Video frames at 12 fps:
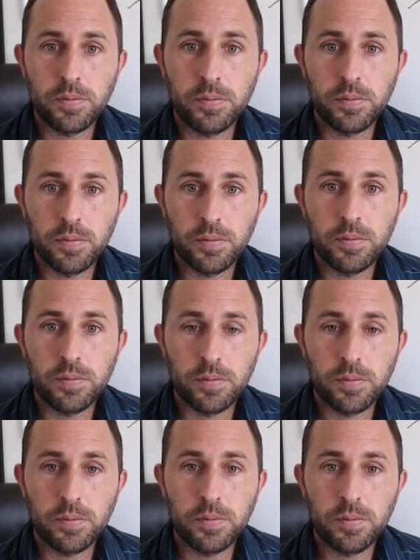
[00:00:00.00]

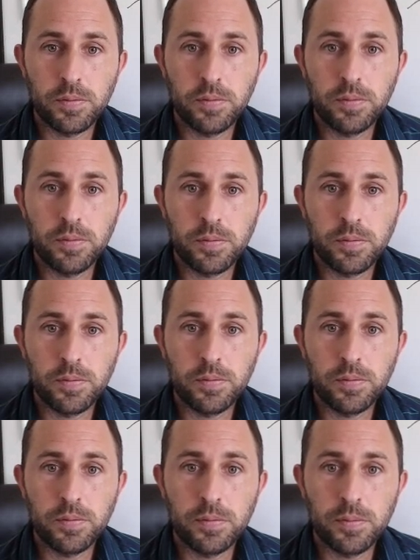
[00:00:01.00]

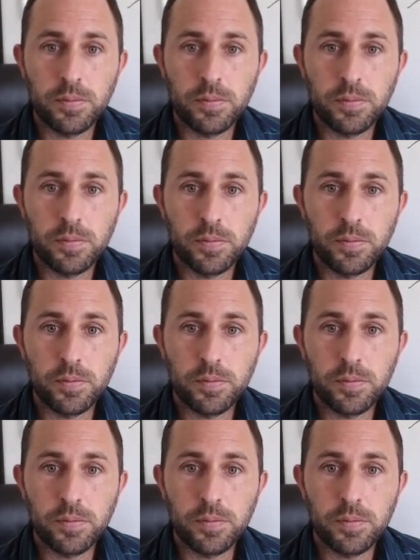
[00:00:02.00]

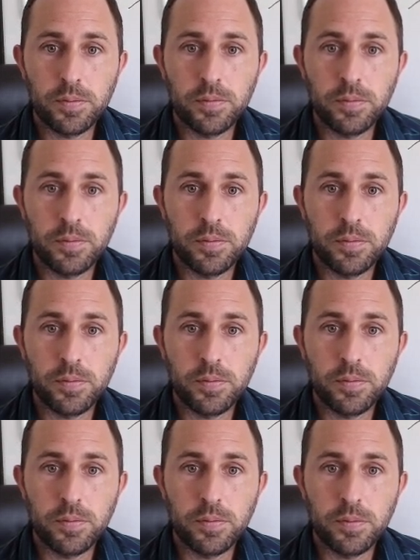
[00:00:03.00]

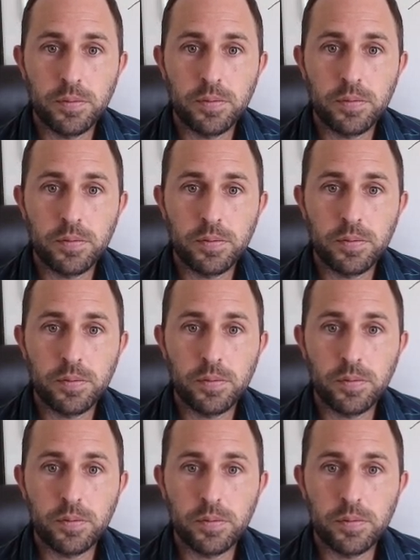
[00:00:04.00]

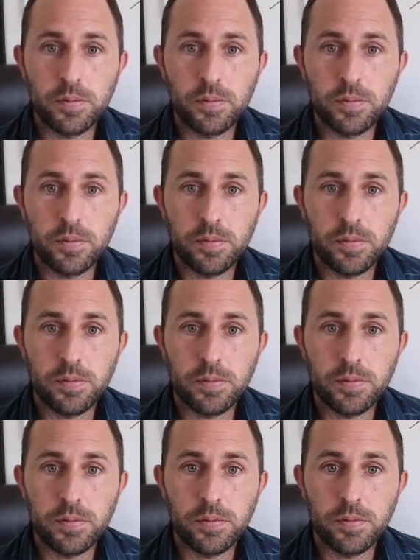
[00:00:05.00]

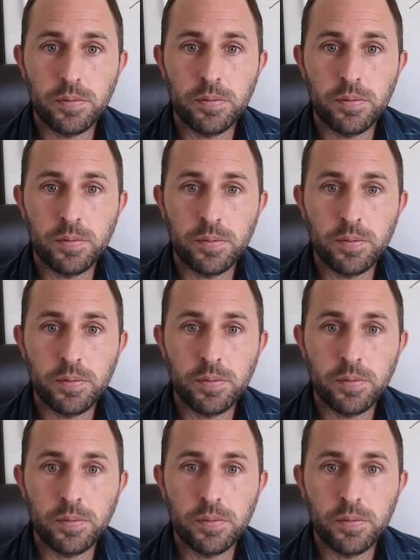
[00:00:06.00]

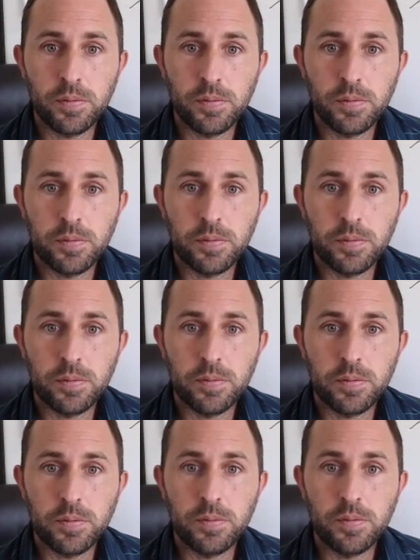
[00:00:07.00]
(silent)